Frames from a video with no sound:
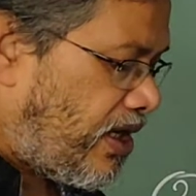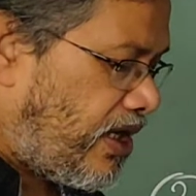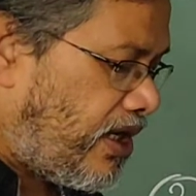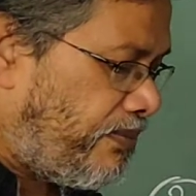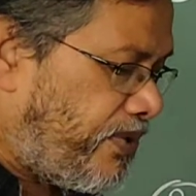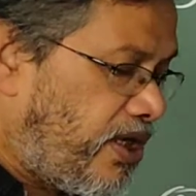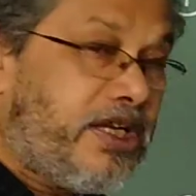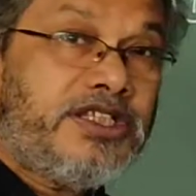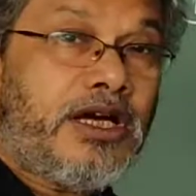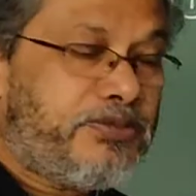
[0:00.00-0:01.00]
And
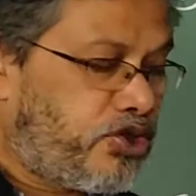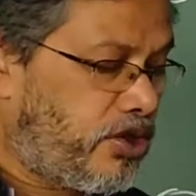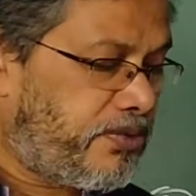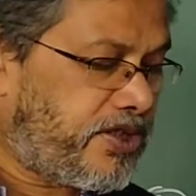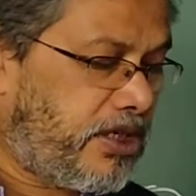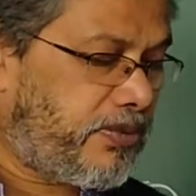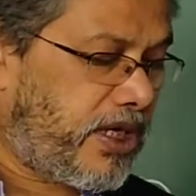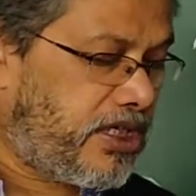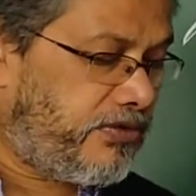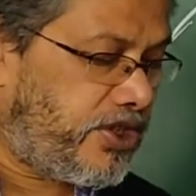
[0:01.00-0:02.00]
resumption of
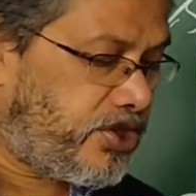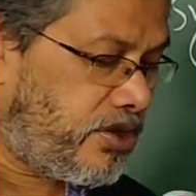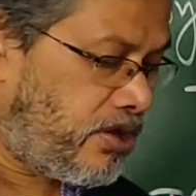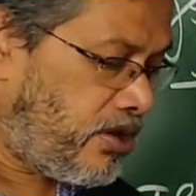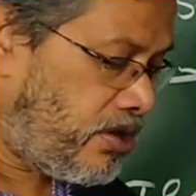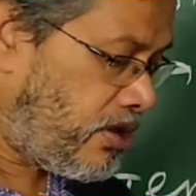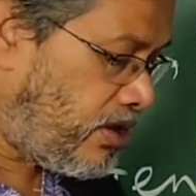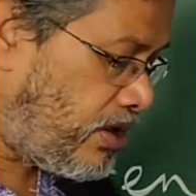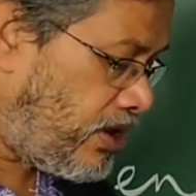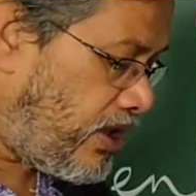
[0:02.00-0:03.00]
self-cultivation,
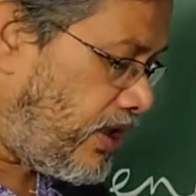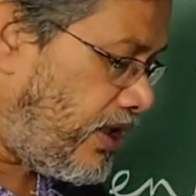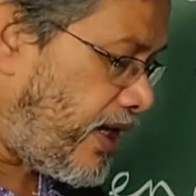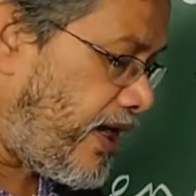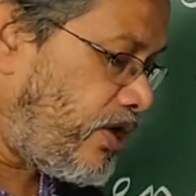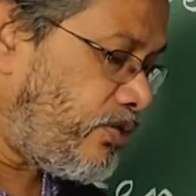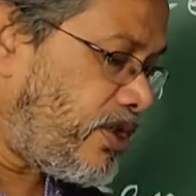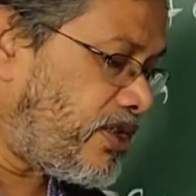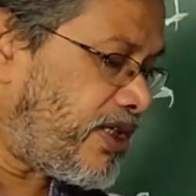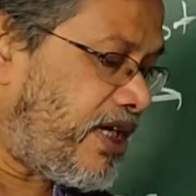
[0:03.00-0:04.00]

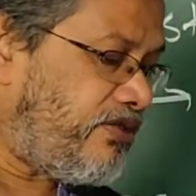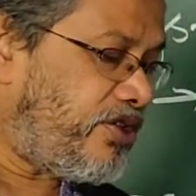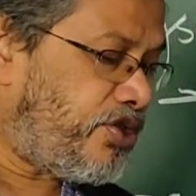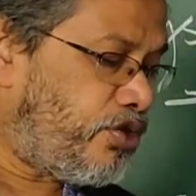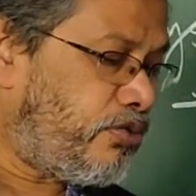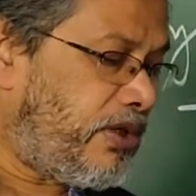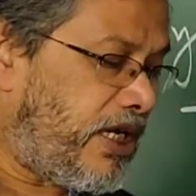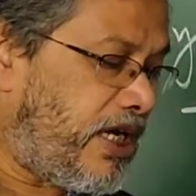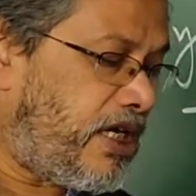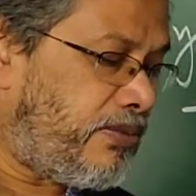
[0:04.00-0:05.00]
landowners can resume
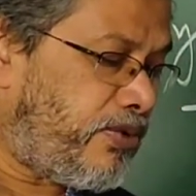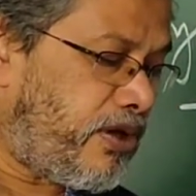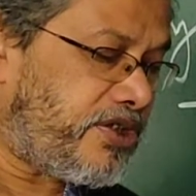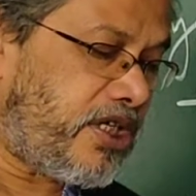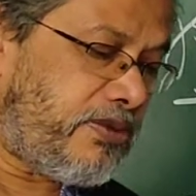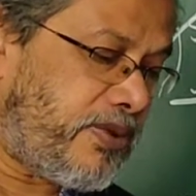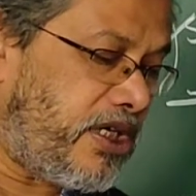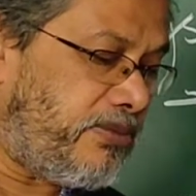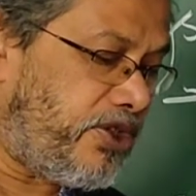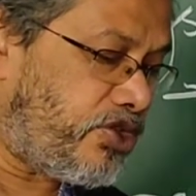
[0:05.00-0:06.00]
land for
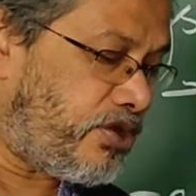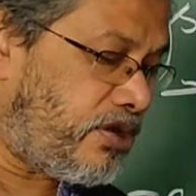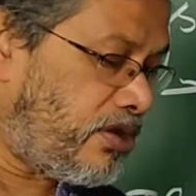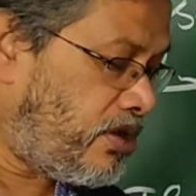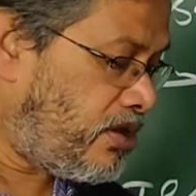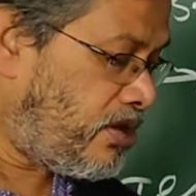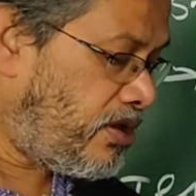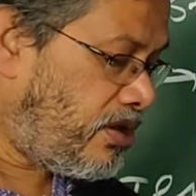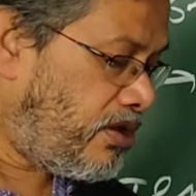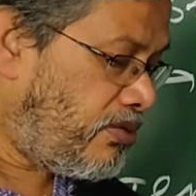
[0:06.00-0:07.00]
self-cultivation,
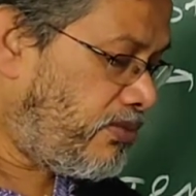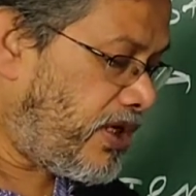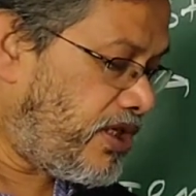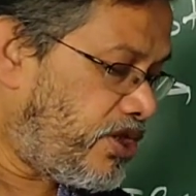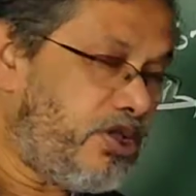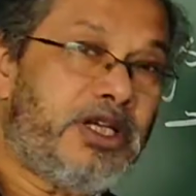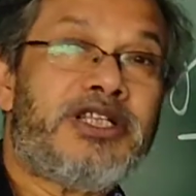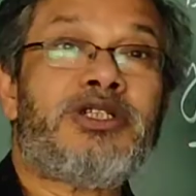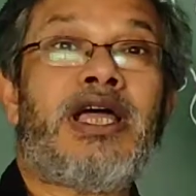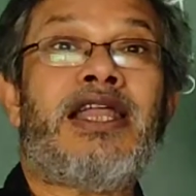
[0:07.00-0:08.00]
but if there
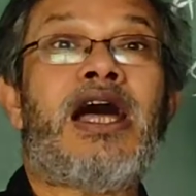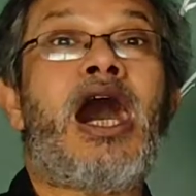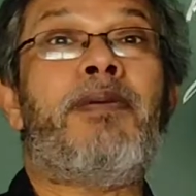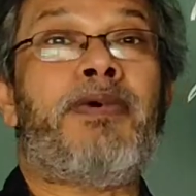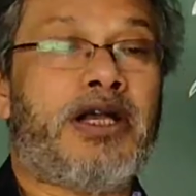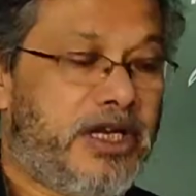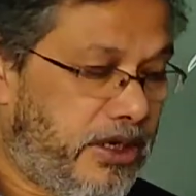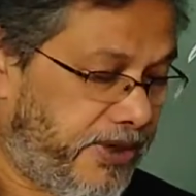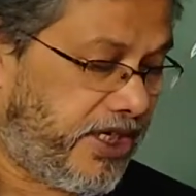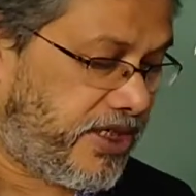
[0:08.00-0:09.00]
is an upper
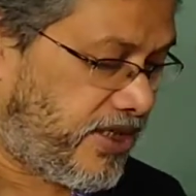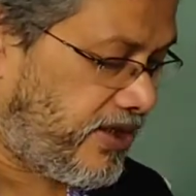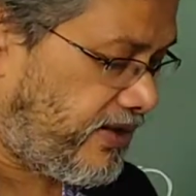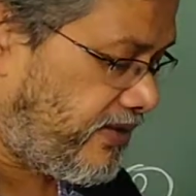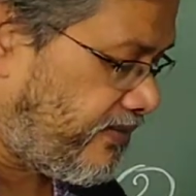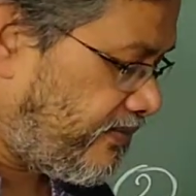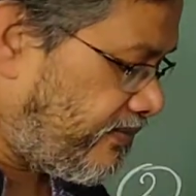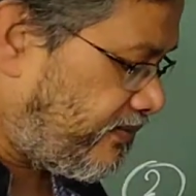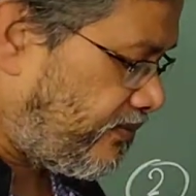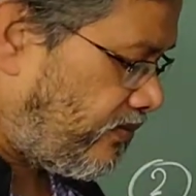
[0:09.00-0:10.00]
limit.
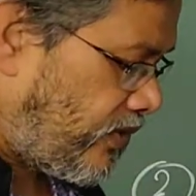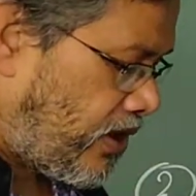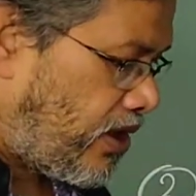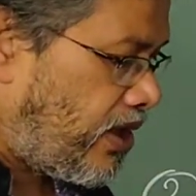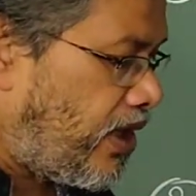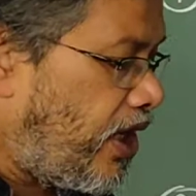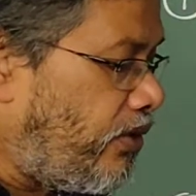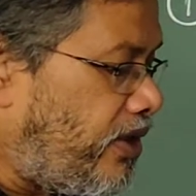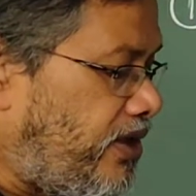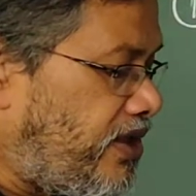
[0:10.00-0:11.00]

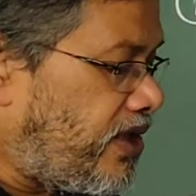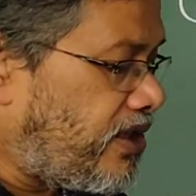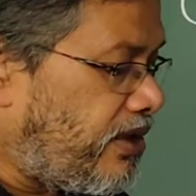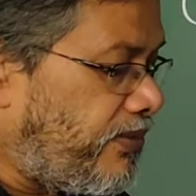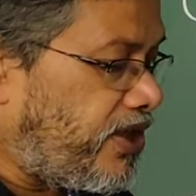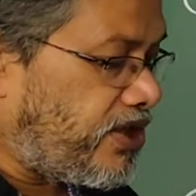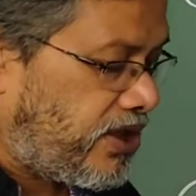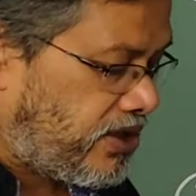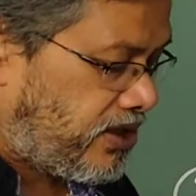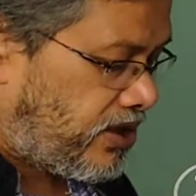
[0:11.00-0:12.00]
Anyway, these are the
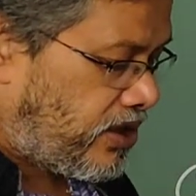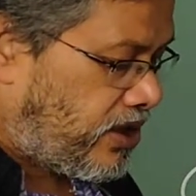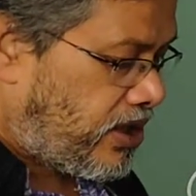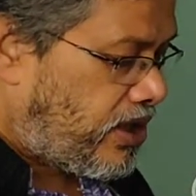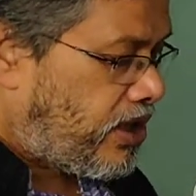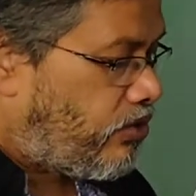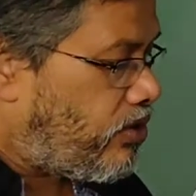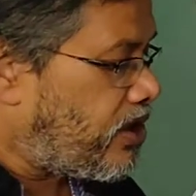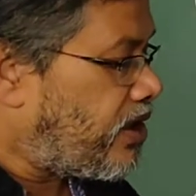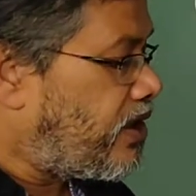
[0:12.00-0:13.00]
measures.
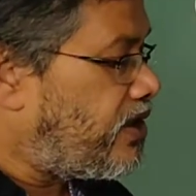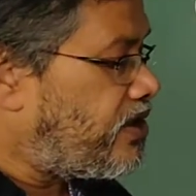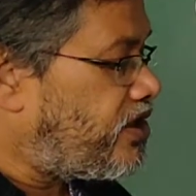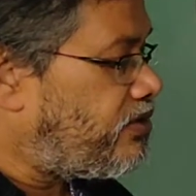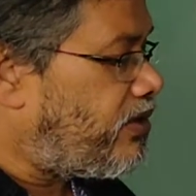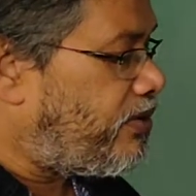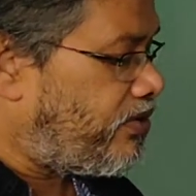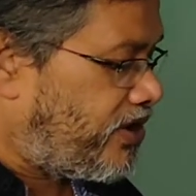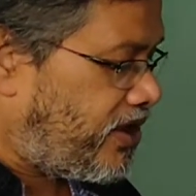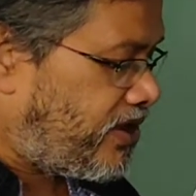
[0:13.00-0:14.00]
What are the criticism
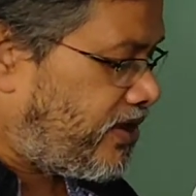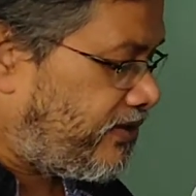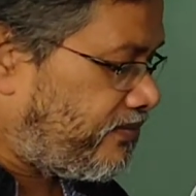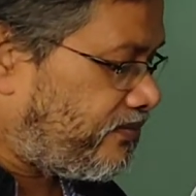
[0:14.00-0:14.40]
about this?